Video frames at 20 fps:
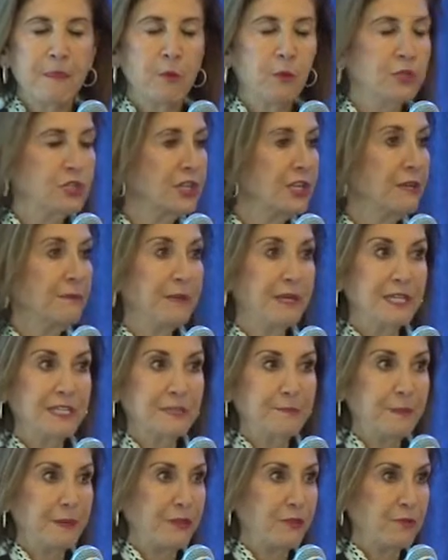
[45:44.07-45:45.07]
which can be a
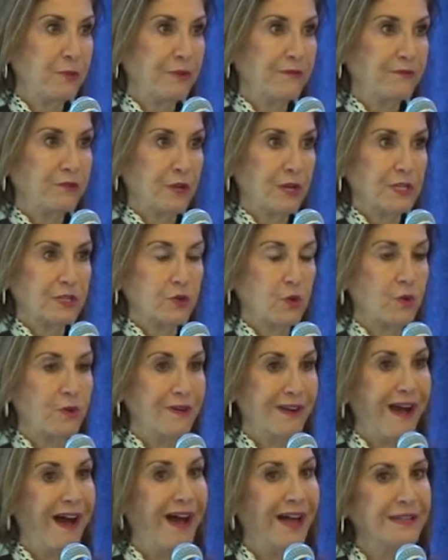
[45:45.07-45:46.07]
spendthrift trust or
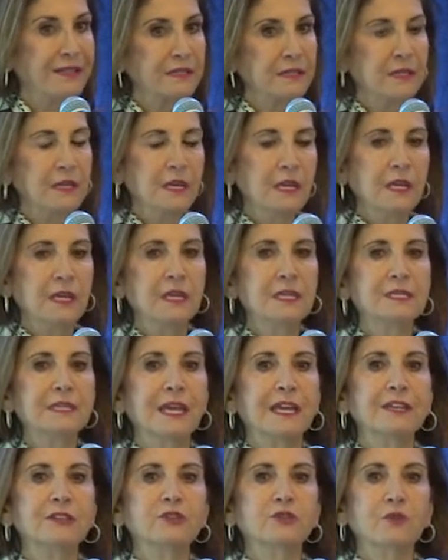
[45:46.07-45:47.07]
not, is
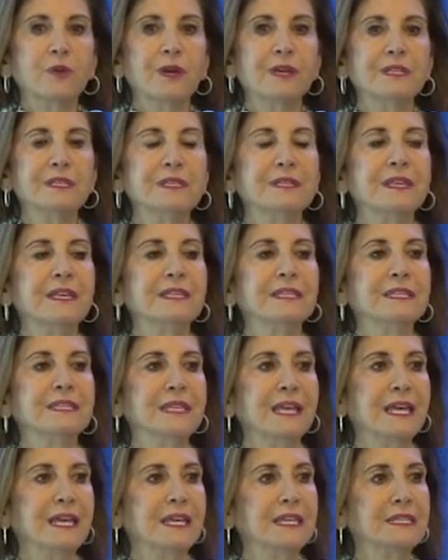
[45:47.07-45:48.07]
a trust that
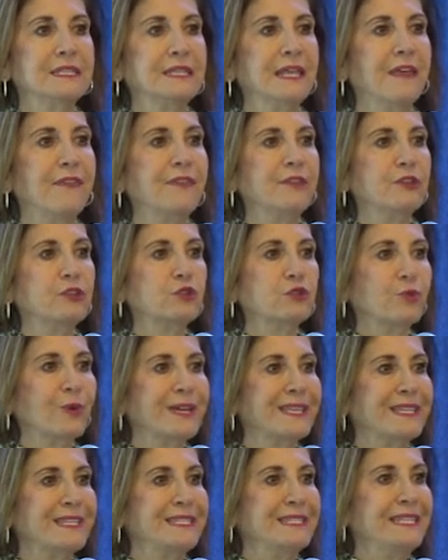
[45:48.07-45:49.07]
says that the
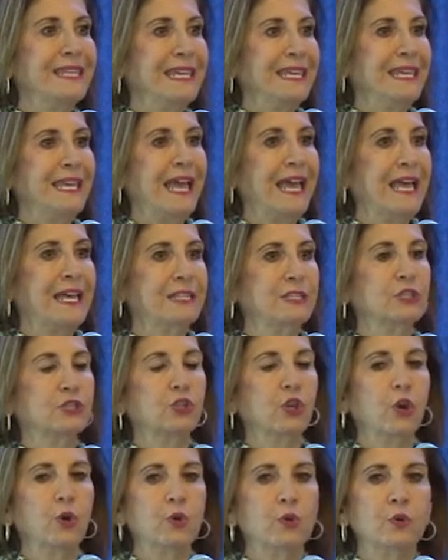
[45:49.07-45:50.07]
trustee has
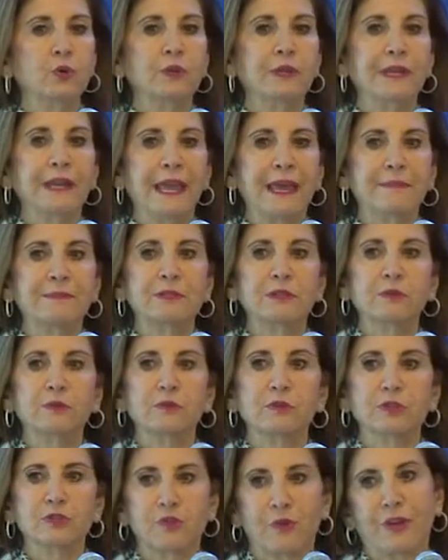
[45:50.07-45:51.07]
total and
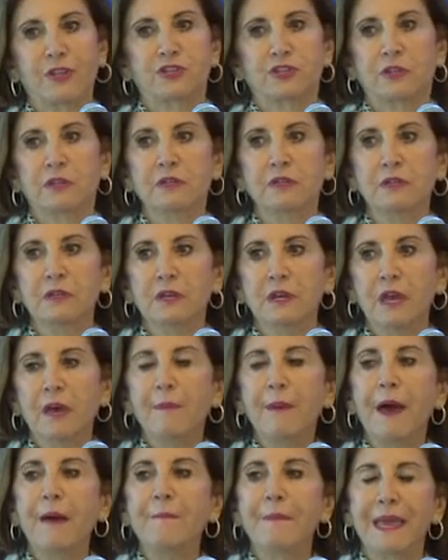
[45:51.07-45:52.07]
absolute discretion
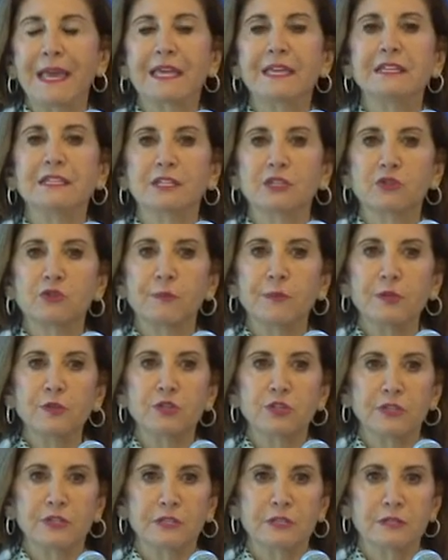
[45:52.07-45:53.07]
about making
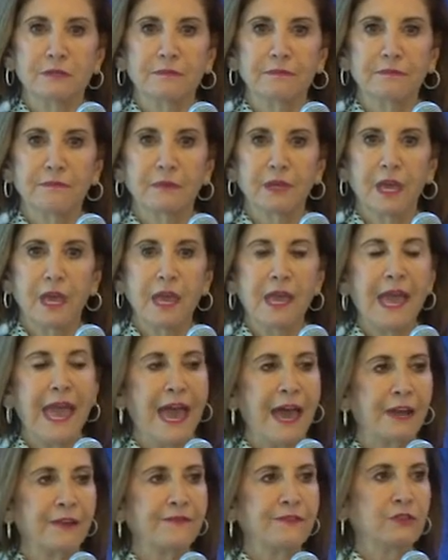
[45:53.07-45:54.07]
distributions, okay,
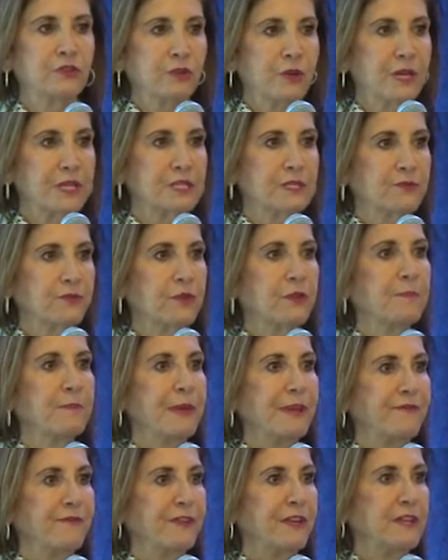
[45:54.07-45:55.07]
out of the trust for the
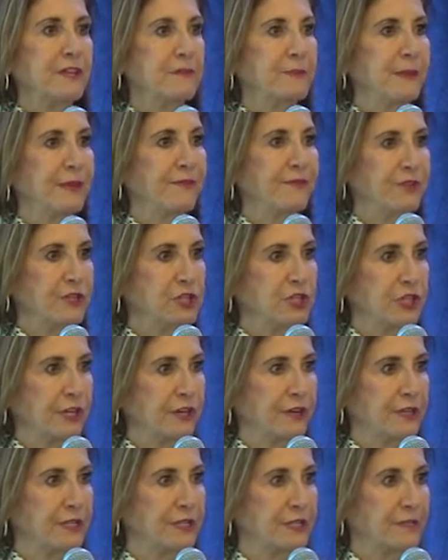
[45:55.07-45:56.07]
benefit of the
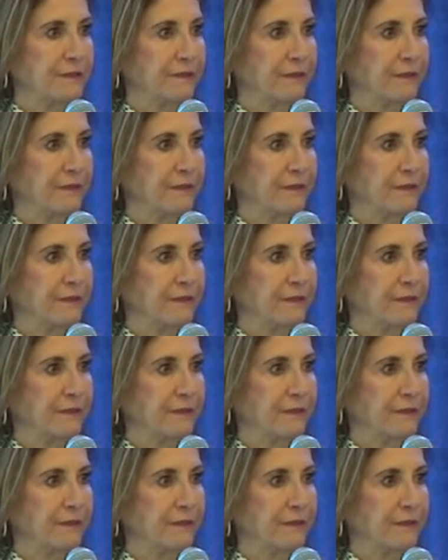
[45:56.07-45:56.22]
beneficiaries.